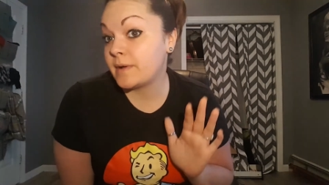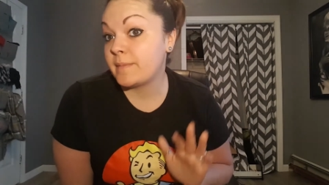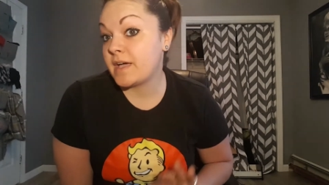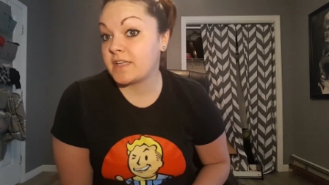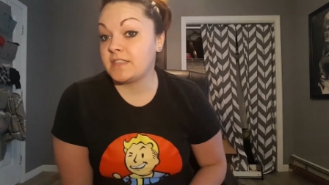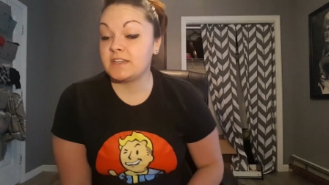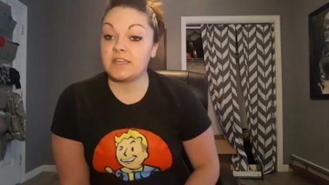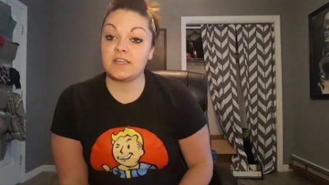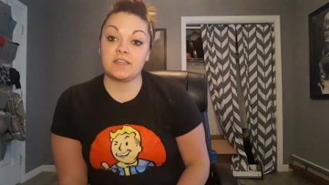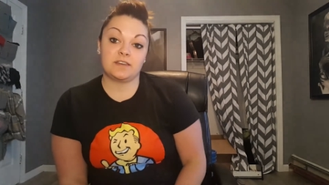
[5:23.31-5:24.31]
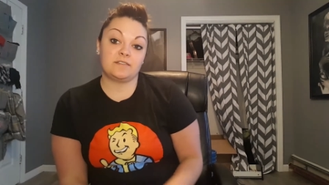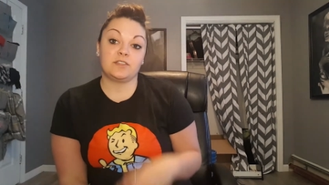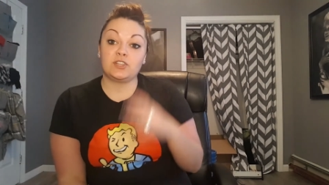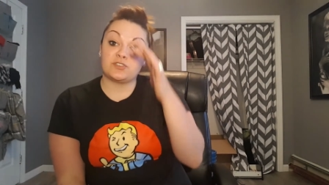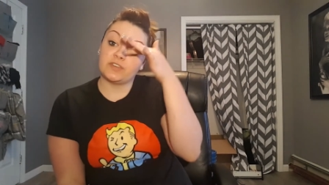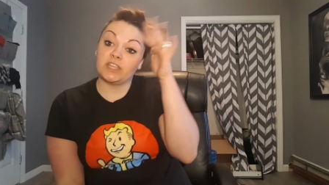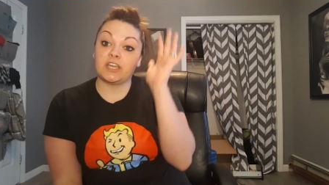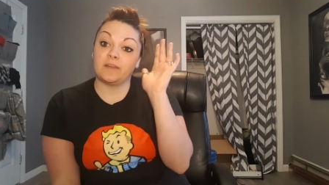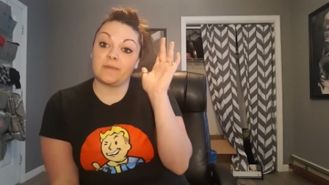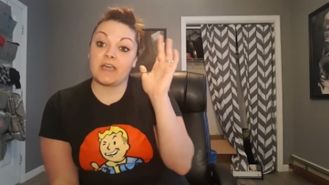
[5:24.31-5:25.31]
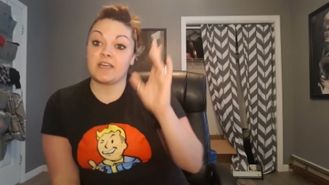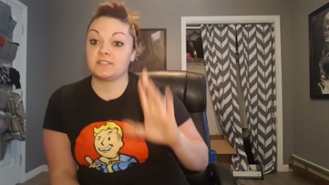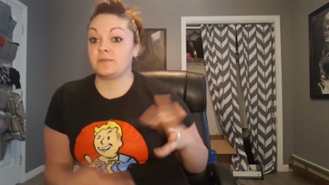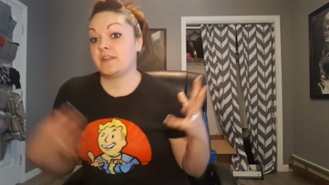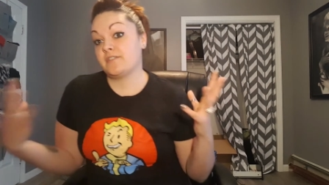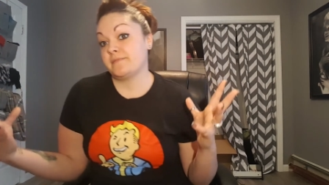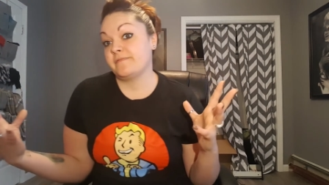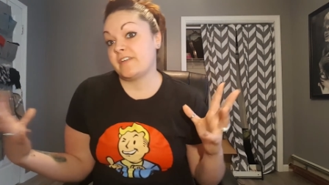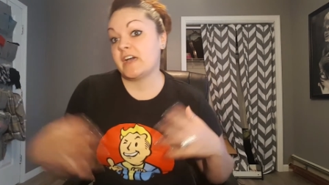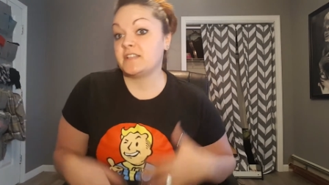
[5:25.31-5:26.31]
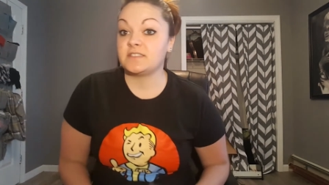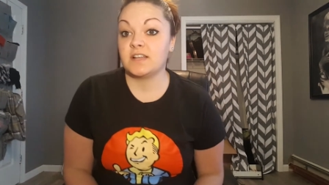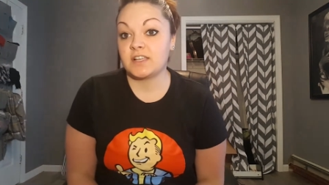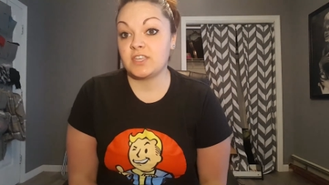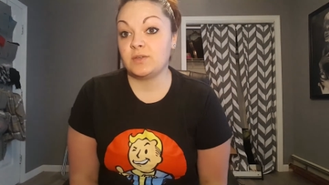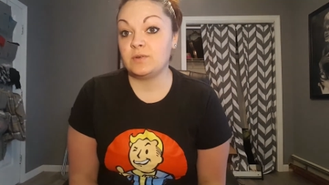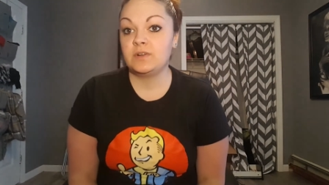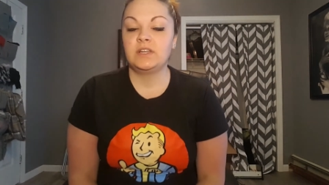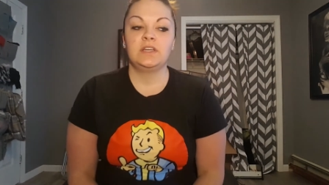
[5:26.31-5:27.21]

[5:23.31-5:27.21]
way back in the day and it looked really good on my eyes, but now that I'm fat, it's not cute.